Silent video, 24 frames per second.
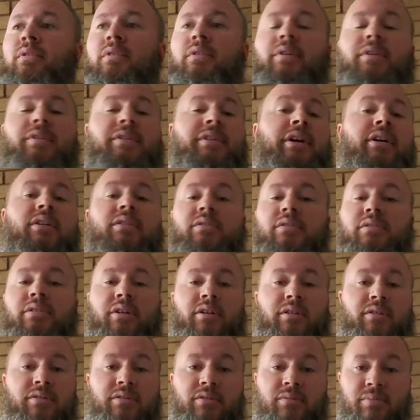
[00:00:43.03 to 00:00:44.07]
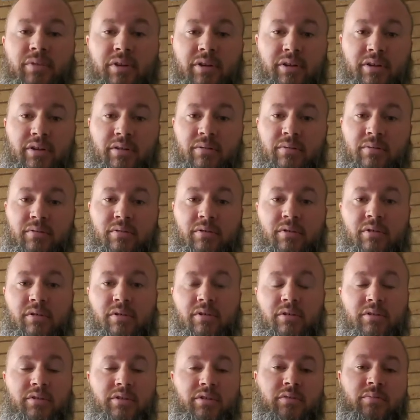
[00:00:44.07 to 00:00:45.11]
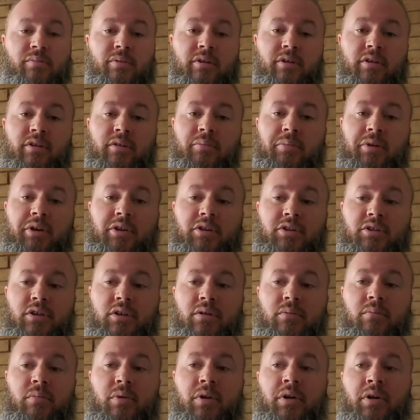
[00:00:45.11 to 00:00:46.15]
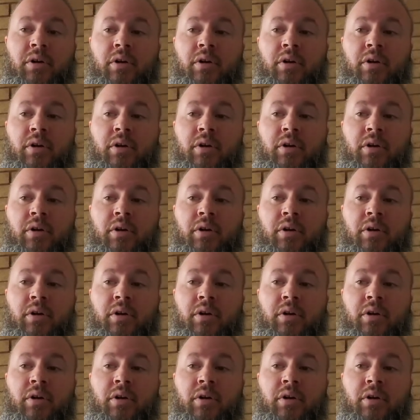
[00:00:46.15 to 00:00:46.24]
$1,000 to to spend on a paint job.